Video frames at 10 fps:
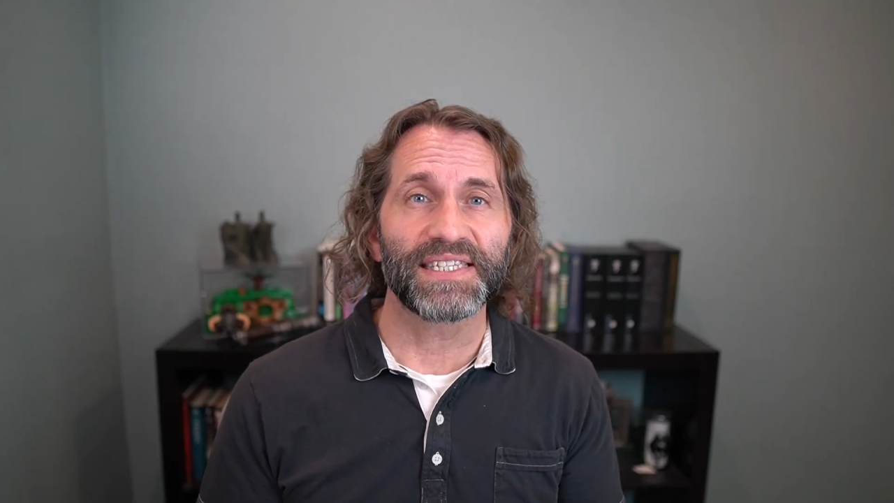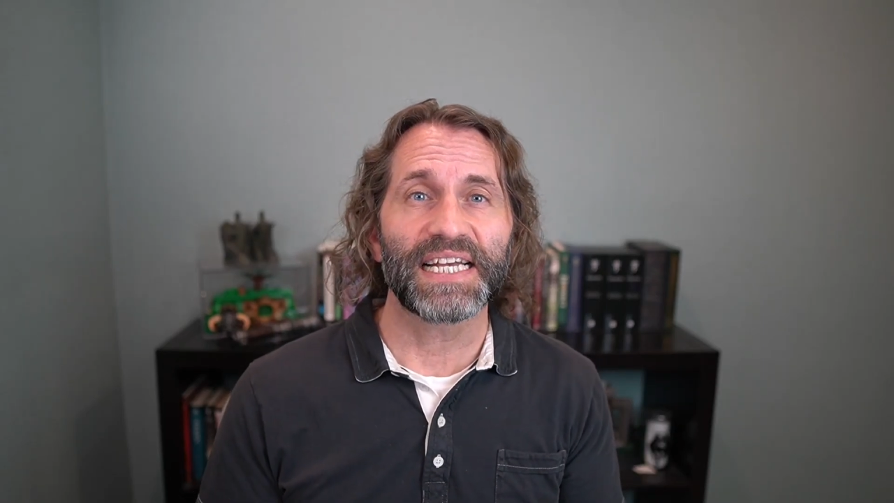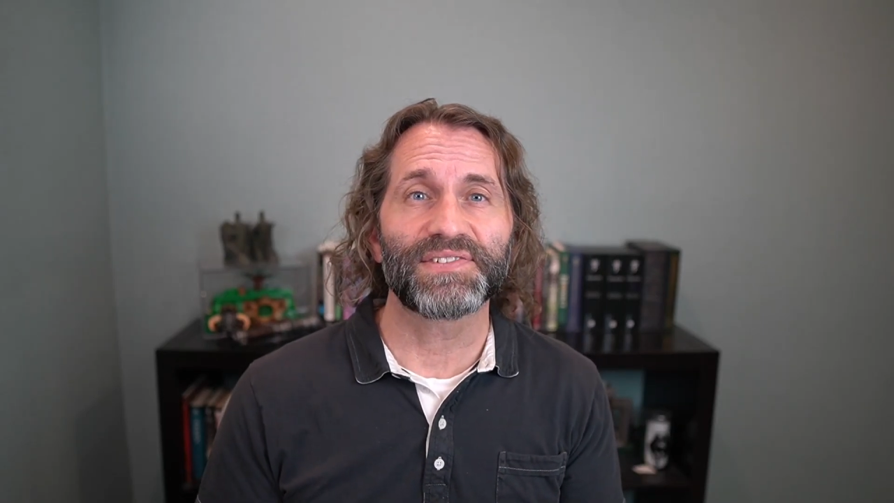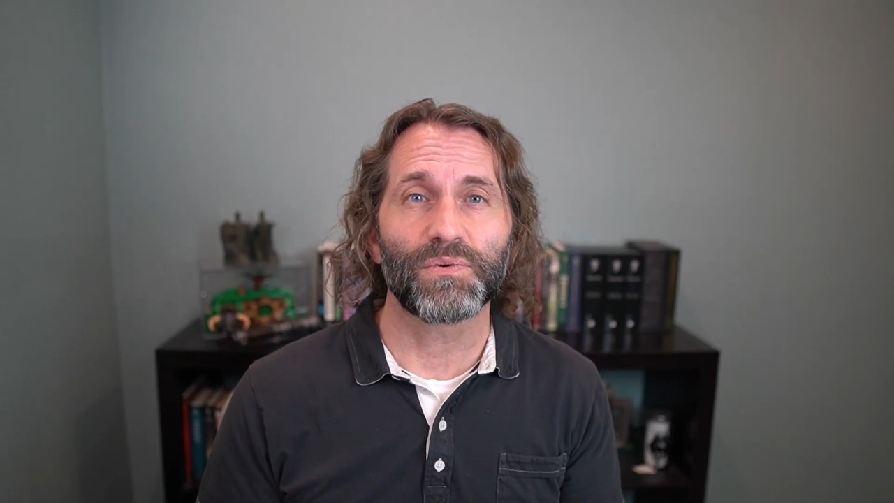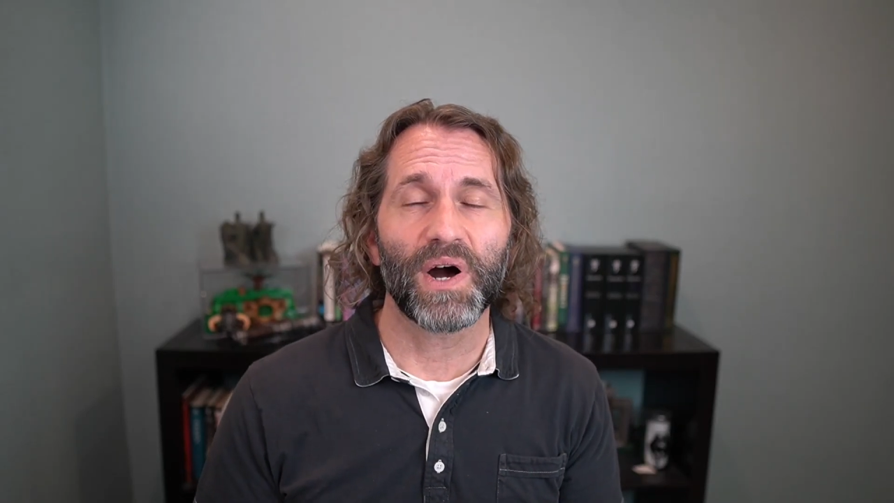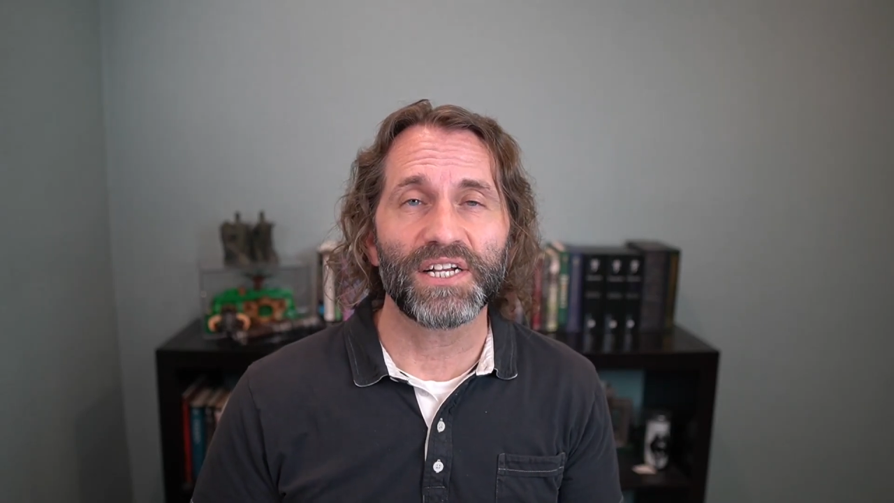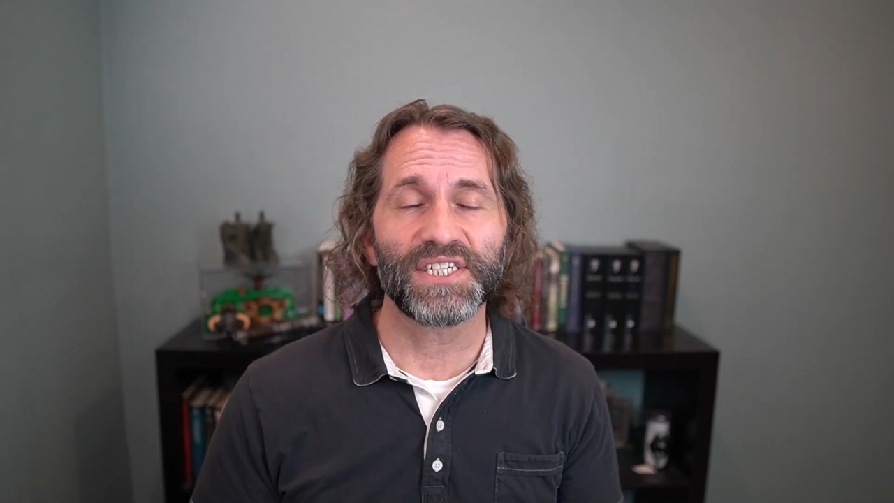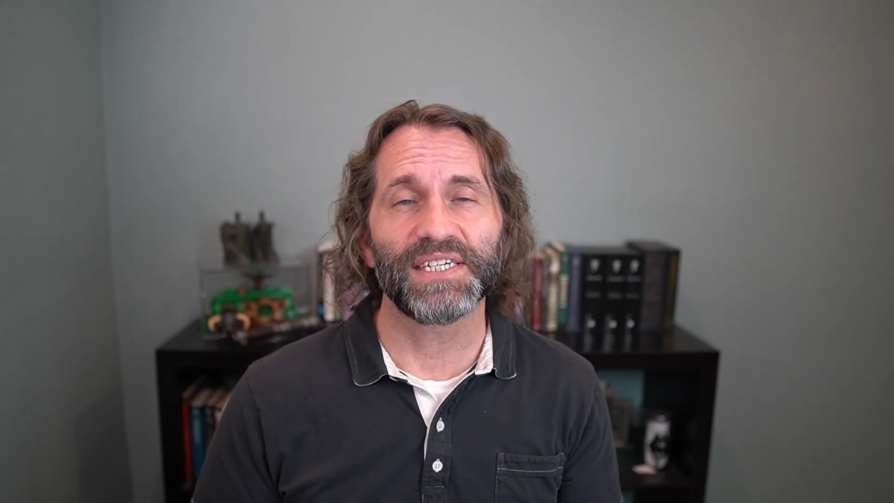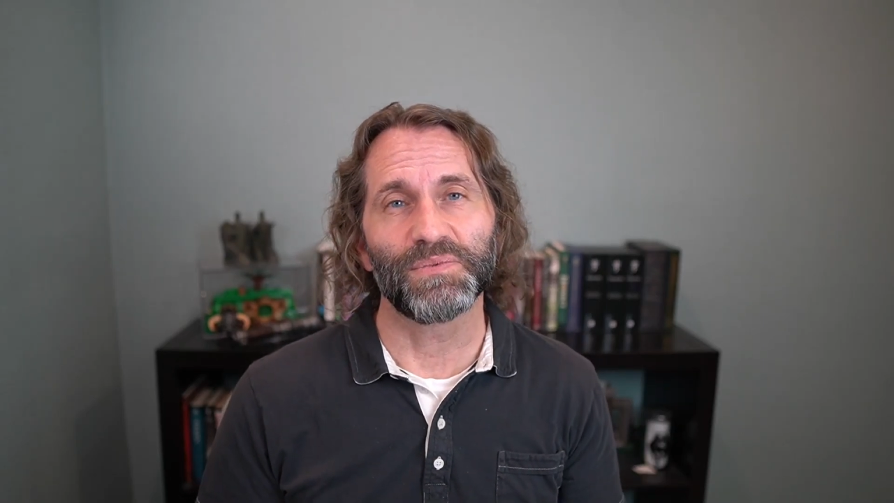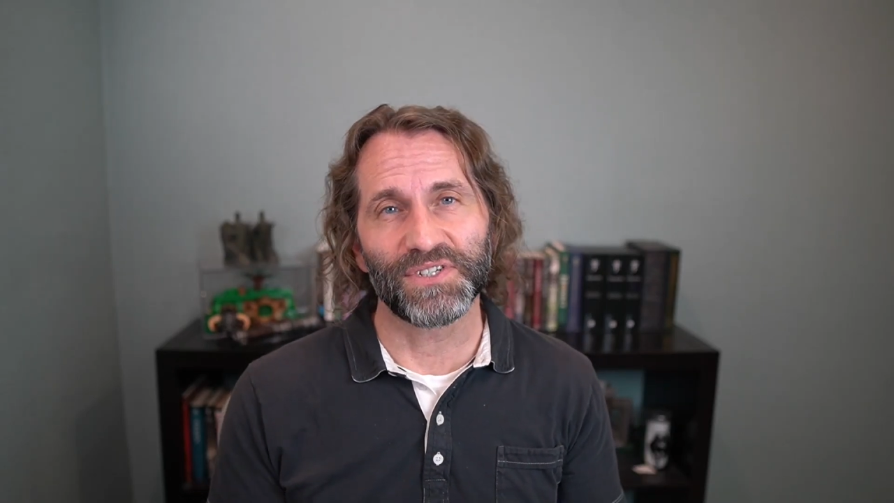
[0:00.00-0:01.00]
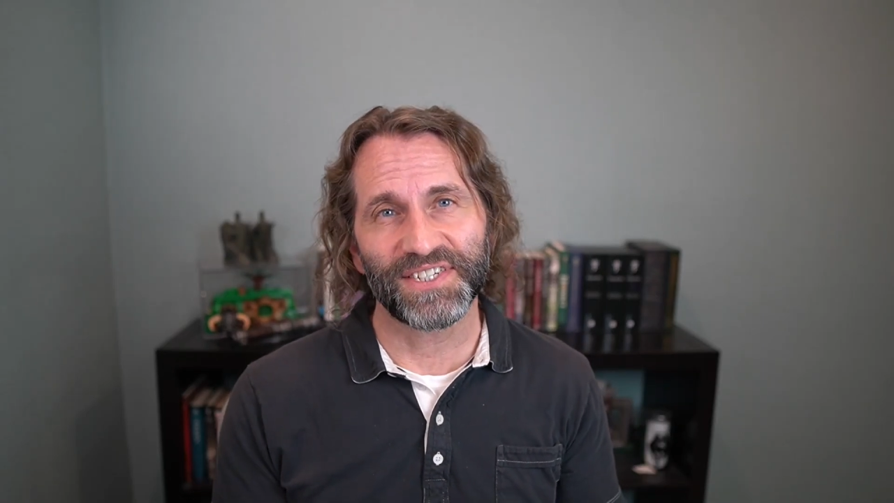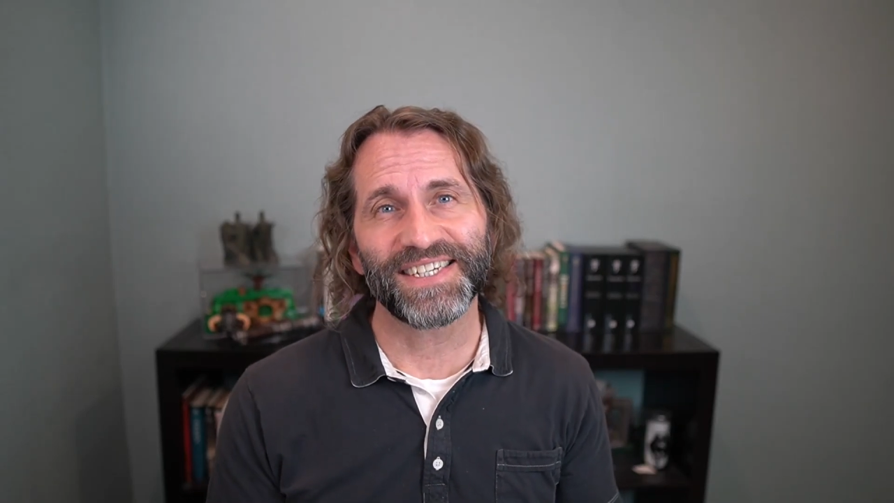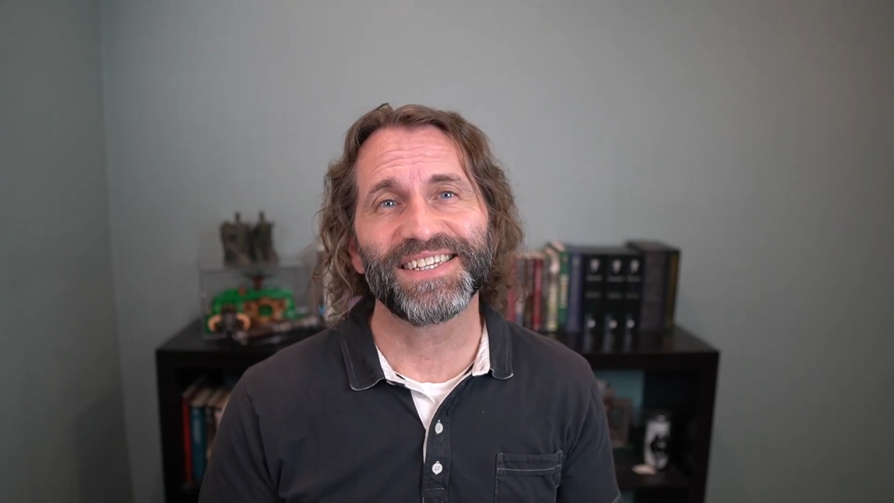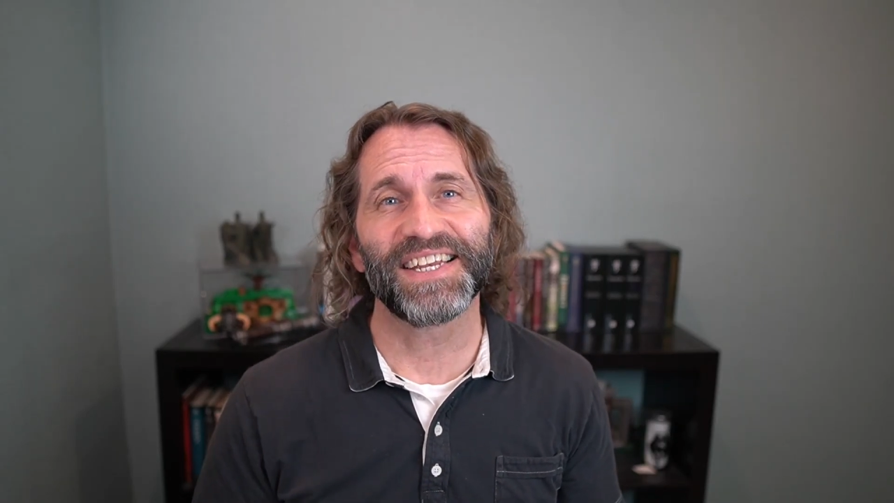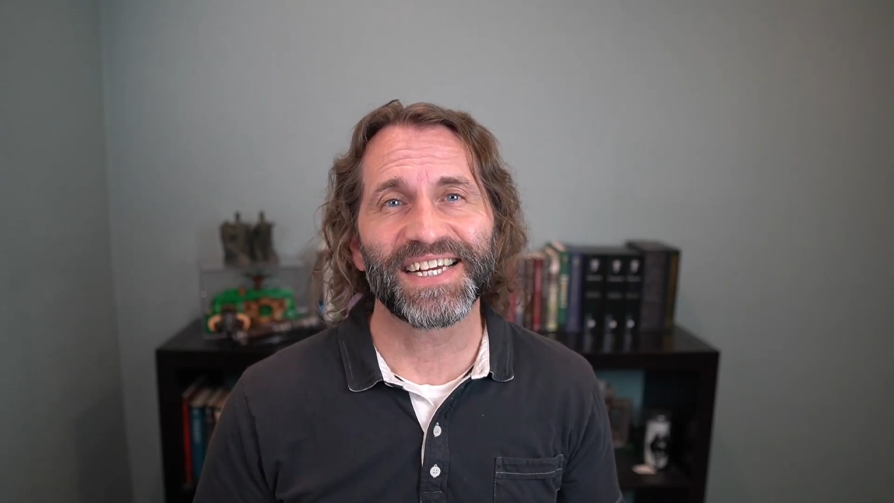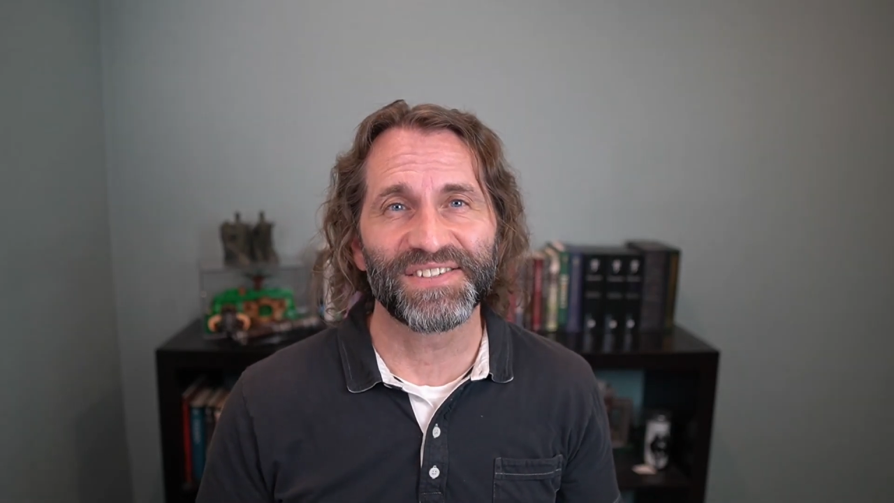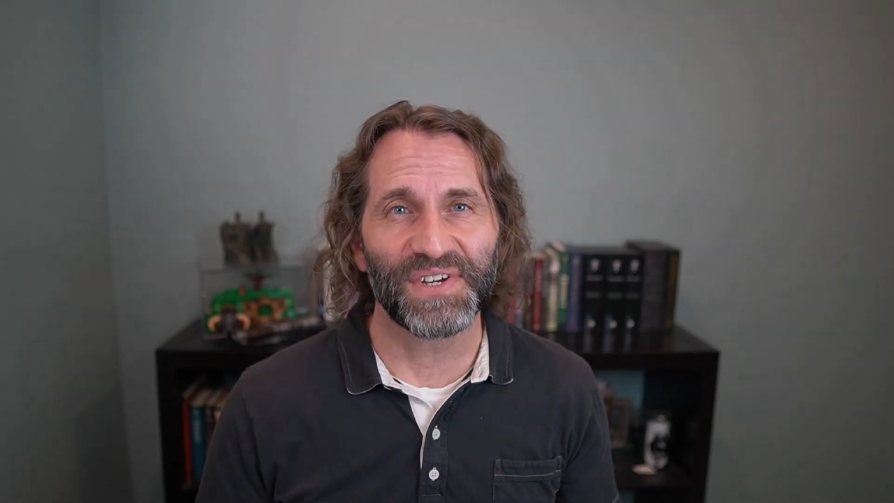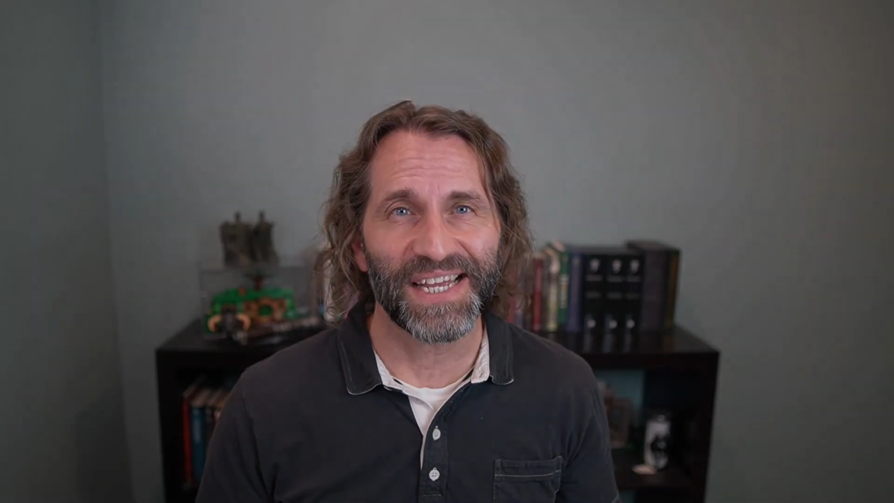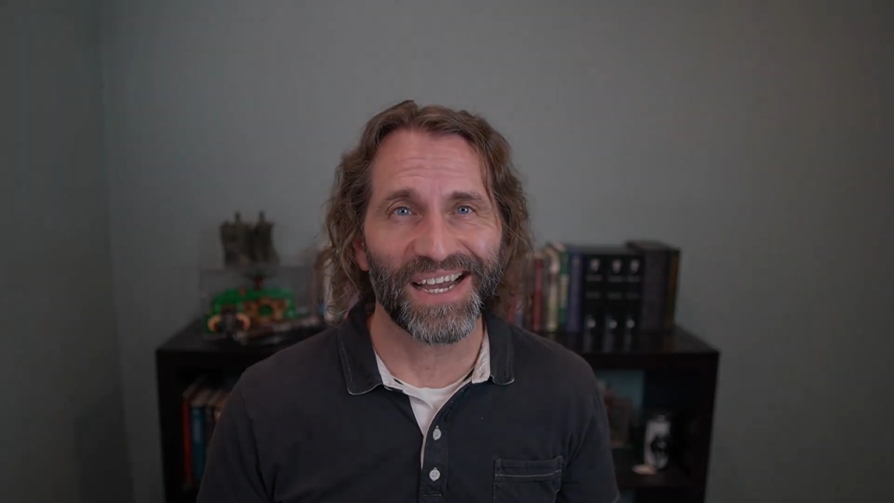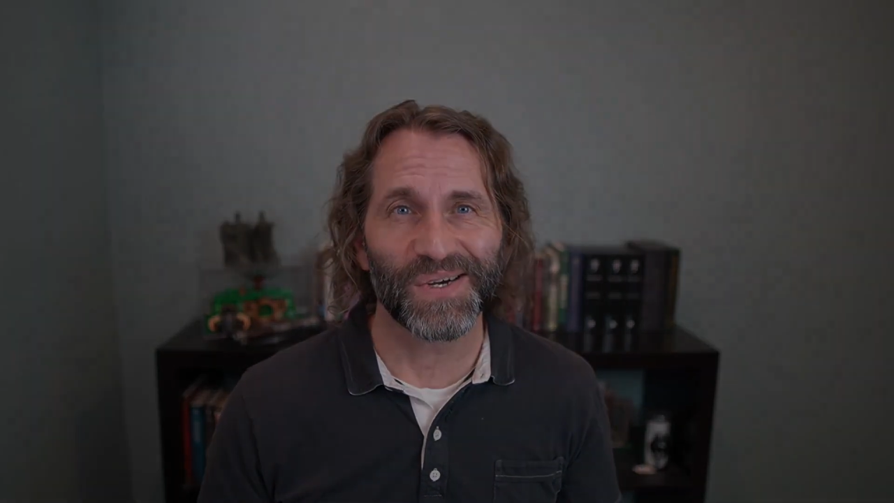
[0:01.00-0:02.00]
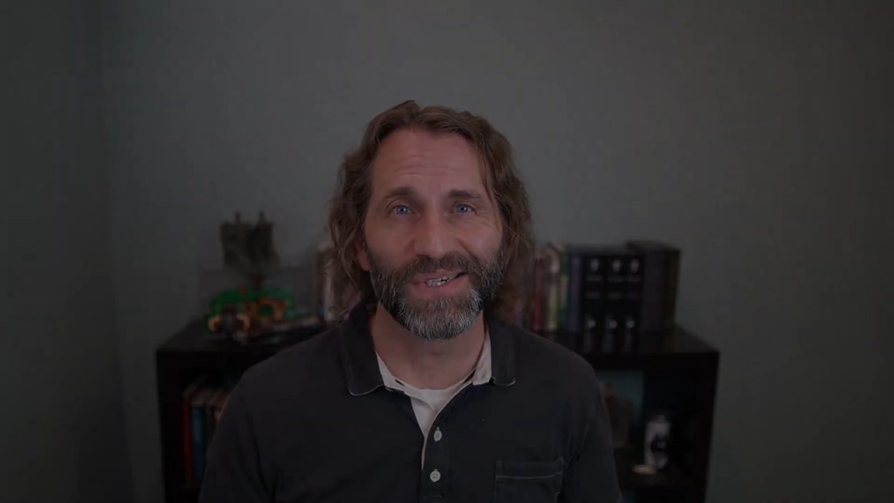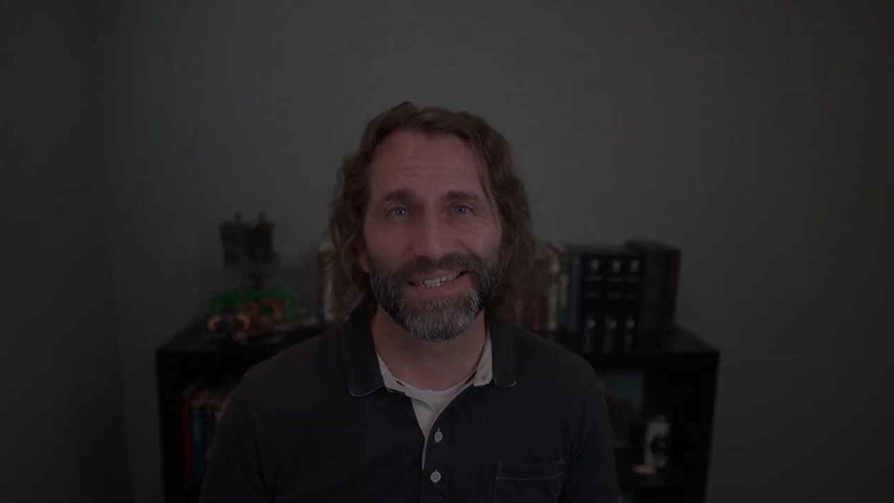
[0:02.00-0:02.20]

Thanks for watching, and we'll see you in the next video.